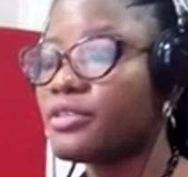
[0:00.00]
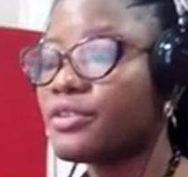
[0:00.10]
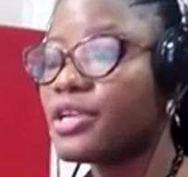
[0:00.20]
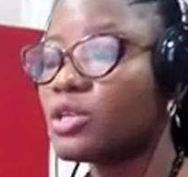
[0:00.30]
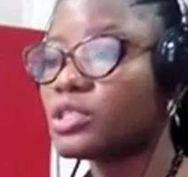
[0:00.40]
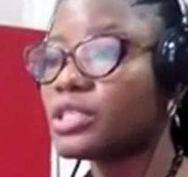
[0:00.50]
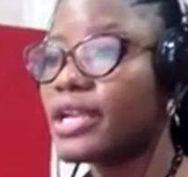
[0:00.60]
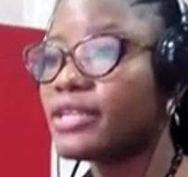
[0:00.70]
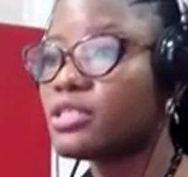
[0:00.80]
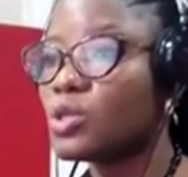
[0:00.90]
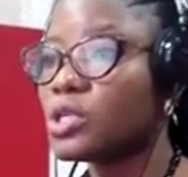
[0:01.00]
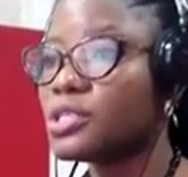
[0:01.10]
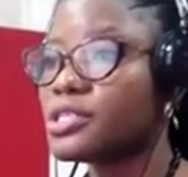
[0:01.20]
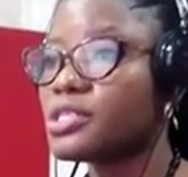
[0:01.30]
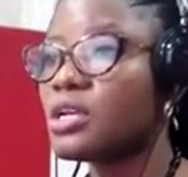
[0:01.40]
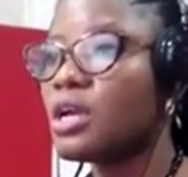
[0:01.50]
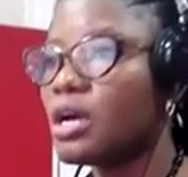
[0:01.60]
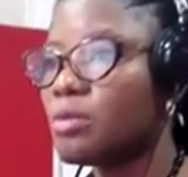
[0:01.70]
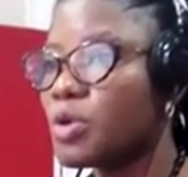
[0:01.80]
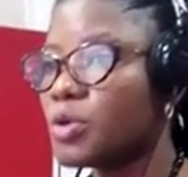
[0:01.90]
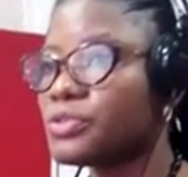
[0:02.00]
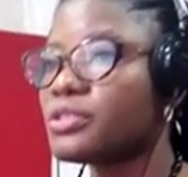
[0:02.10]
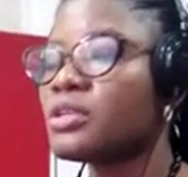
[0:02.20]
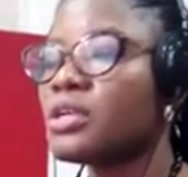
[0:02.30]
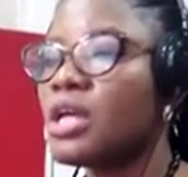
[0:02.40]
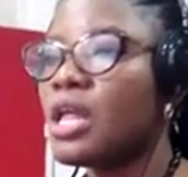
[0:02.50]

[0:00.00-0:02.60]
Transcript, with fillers: $380 a month.